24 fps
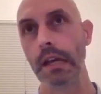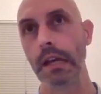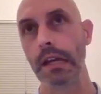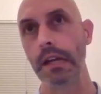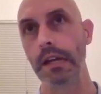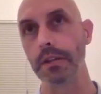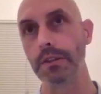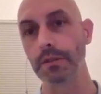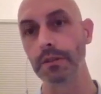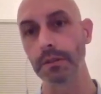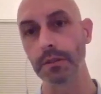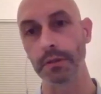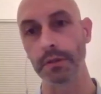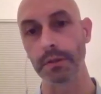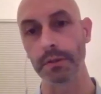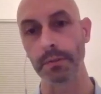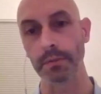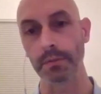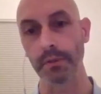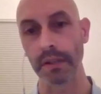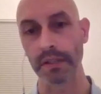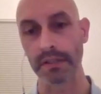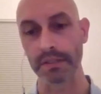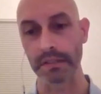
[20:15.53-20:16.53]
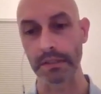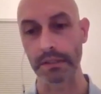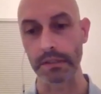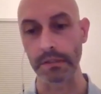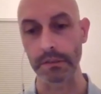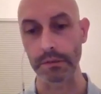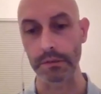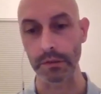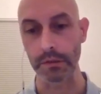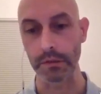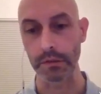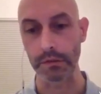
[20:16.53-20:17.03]
your president
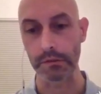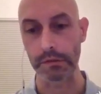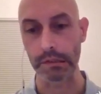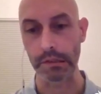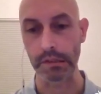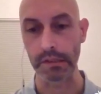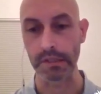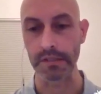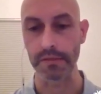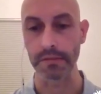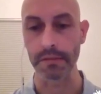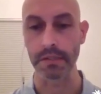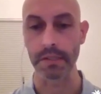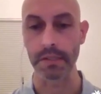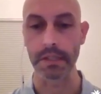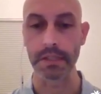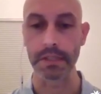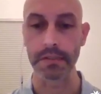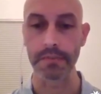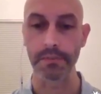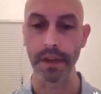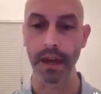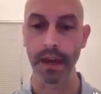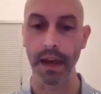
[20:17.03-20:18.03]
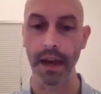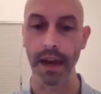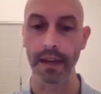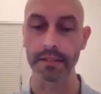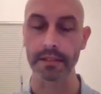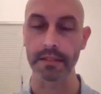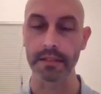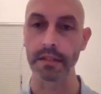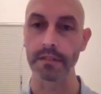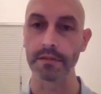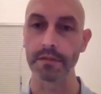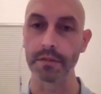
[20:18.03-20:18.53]
or the
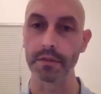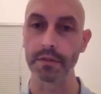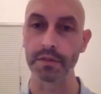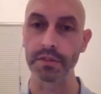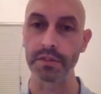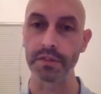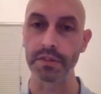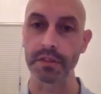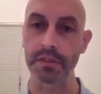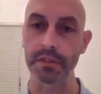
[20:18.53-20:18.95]
highest levels,